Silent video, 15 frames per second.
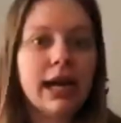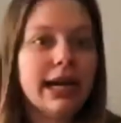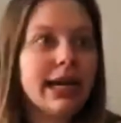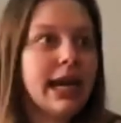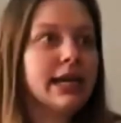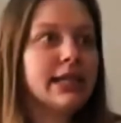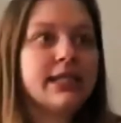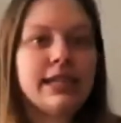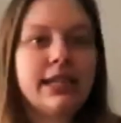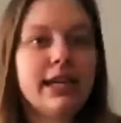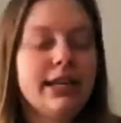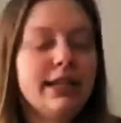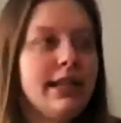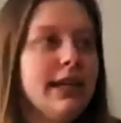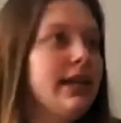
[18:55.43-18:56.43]
I can't see
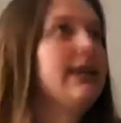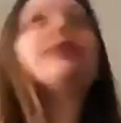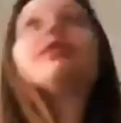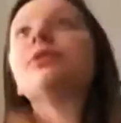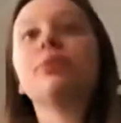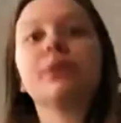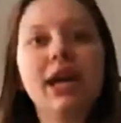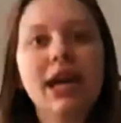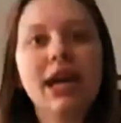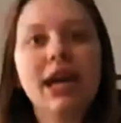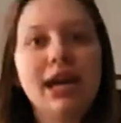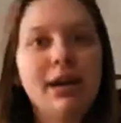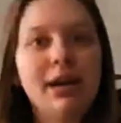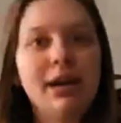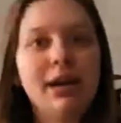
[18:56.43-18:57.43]
anything. The
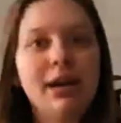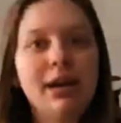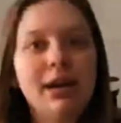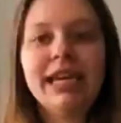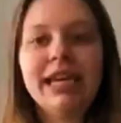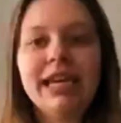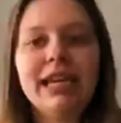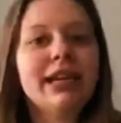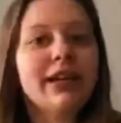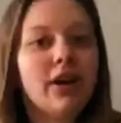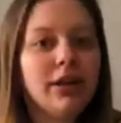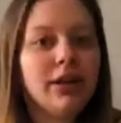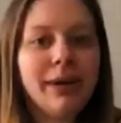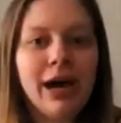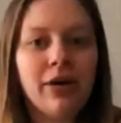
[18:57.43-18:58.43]
camera's shaking all
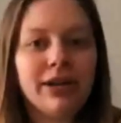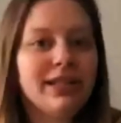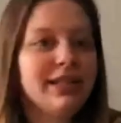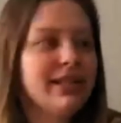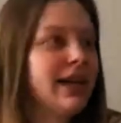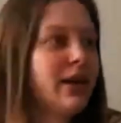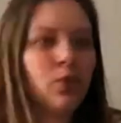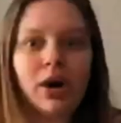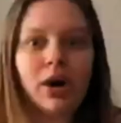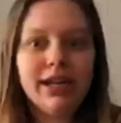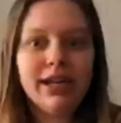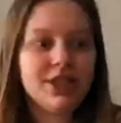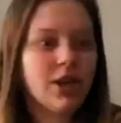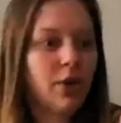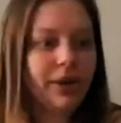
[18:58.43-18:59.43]
about. It's like, what is
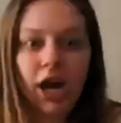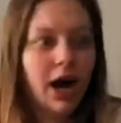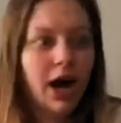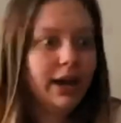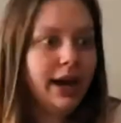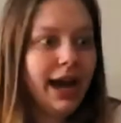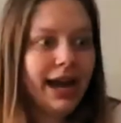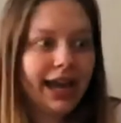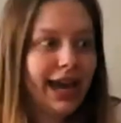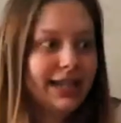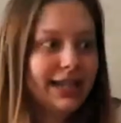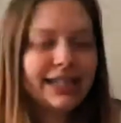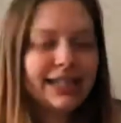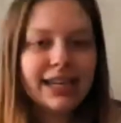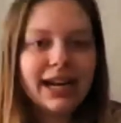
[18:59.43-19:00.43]
going on? I can't
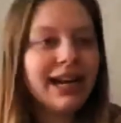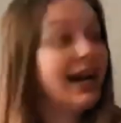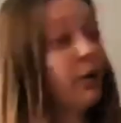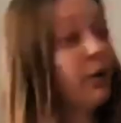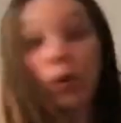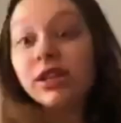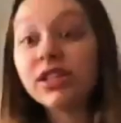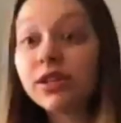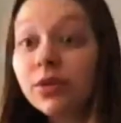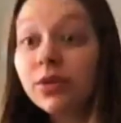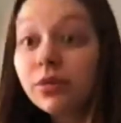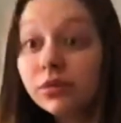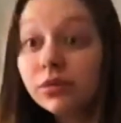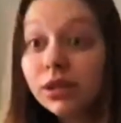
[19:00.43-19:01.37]
see it. I don't want to,